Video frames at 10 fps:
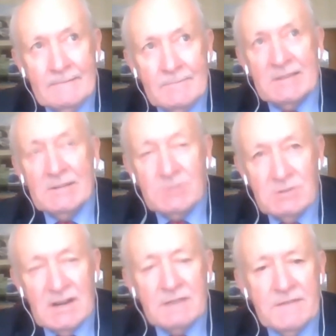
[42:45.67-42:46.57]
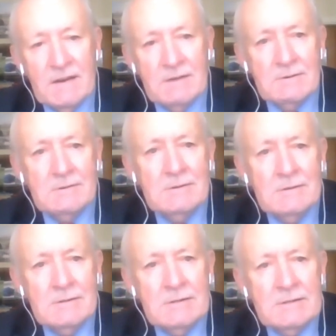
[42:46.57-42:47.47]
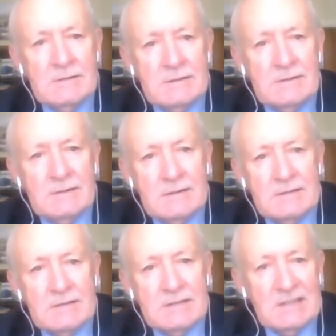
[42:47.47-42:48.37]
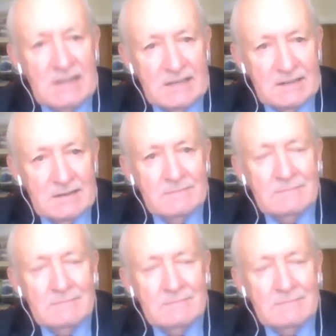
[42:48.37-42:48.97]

but they do not follow to the letter.